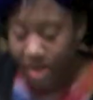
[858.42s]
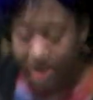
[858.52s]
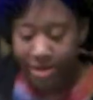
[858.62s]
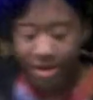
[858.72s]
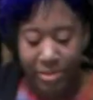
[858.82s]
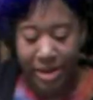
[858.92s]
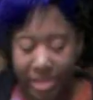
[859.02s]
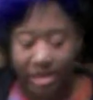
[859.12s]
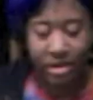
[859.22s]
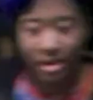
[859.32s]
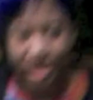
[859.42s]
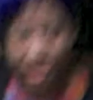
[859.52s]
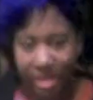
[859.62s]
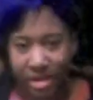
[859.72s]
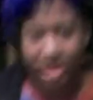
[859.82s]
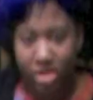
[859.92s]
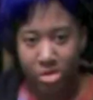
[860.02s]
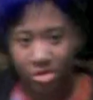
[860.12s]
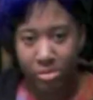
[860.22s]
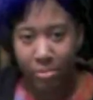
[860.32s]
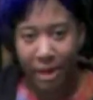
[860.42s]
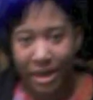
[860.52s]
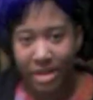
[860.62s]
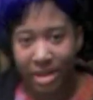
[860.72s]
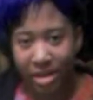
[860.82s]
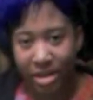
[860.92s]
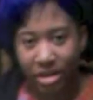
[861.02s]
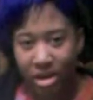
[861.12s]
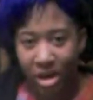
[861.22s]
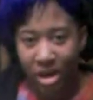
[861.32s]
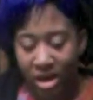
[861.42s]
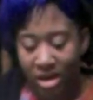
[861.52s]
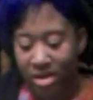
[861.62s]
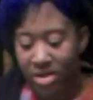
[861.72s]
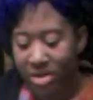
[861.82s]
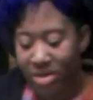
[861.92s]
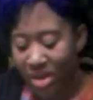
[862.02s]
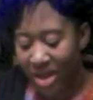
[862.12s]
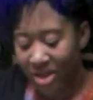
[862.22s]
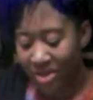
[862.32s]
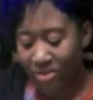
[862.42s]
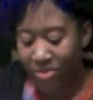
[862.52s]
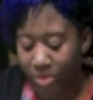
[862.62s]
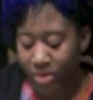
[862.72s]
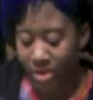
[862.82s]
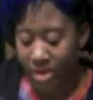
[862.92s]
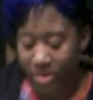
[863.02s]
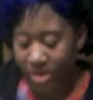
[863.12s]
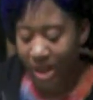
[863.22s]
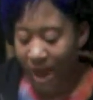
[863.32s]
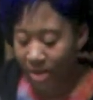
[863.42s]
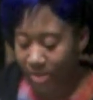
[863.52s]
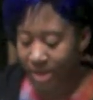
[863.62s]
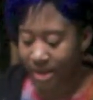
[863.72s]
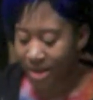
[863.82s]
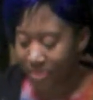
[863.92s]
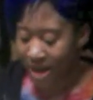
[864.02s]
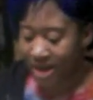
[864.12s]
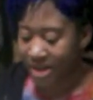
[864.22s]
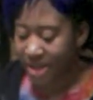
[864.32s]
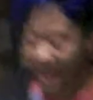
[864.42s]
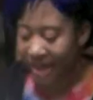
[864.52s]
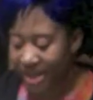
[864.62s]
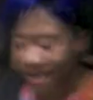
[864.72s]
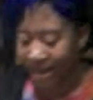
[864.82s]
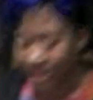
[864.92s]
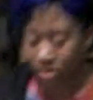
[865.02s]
It's the basics, like the still basic thing for the clouds, except for I just added like